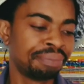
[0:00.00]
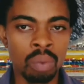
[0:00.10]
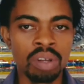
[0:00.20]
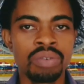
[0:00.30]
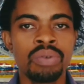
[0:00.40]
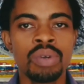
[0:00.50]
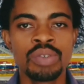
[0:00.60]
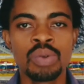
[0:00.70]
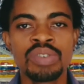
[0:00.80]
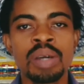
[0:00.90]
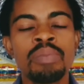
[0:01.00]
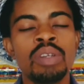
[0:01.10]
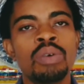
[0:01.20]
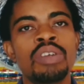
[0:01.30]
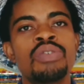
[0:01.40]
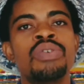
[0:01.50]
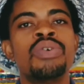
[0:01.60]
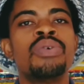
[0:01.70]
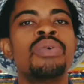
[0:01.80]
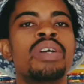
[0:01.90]
We need to do a soil sample in order to
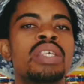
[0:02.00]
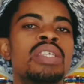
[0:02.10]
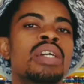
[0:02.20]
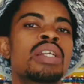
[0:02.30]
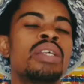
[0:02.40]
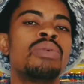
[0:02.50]
know exactly